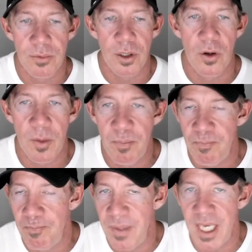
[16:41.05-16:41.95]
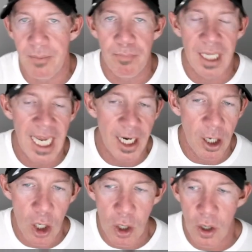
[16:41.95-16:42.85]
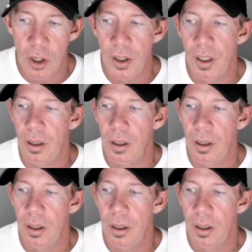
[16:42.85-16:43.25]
you know, the big play to earn